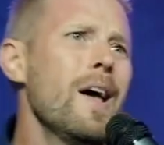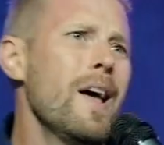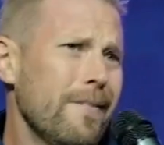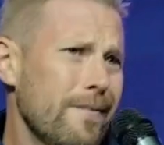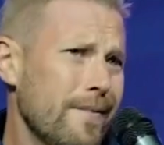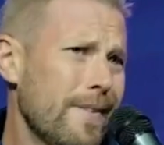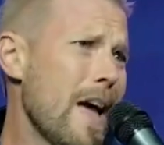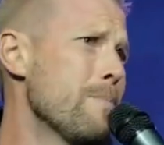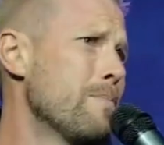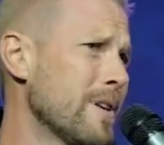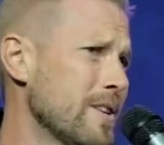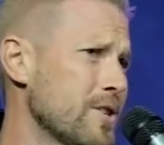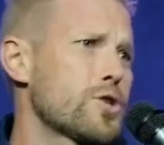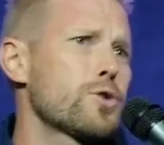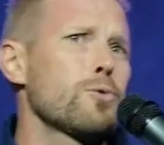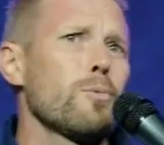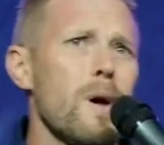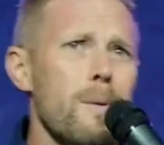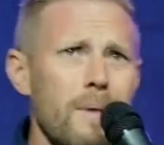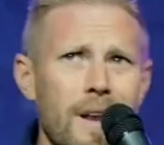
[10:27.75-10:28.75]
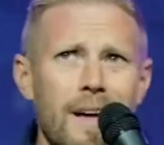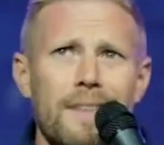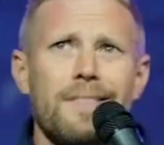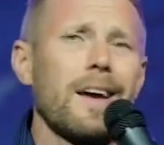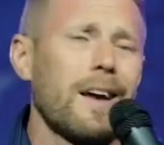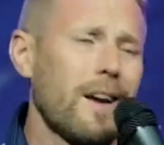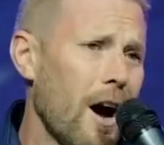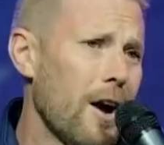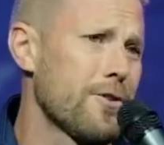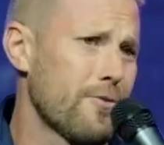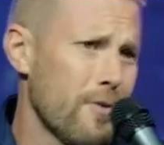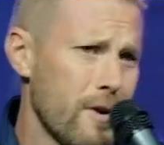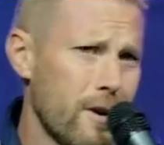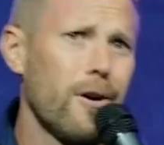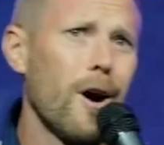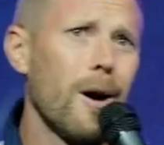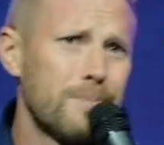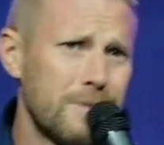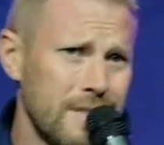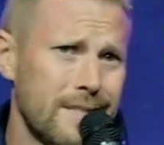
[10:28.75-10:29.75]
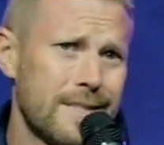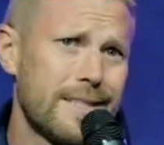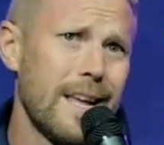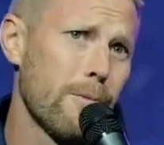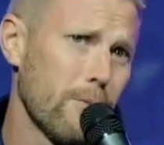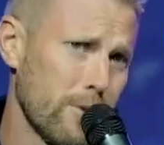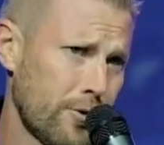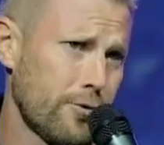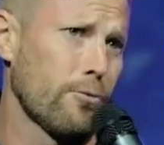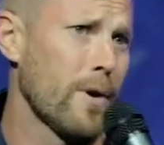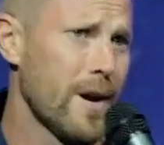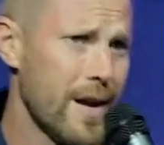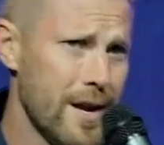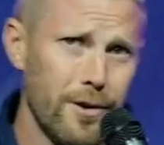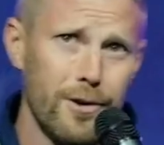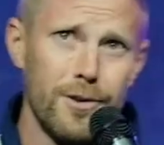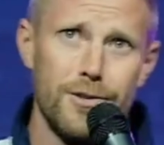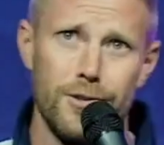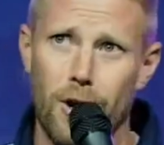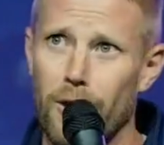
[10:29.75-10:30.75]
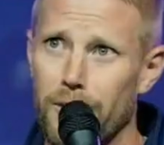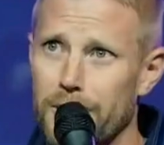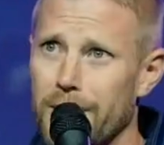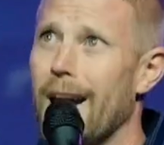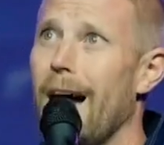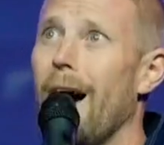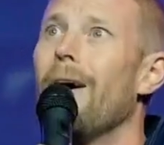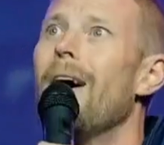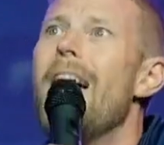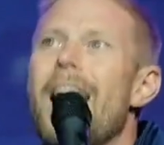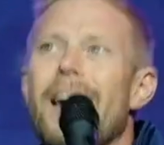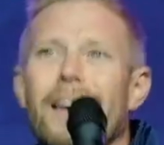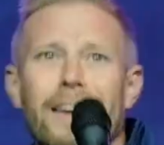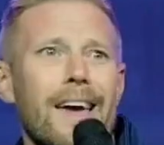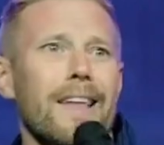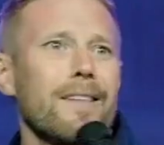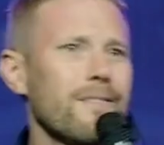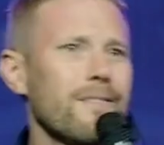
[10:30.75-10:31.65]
they've been swimming at the country club since they were 3 years old, you know, getting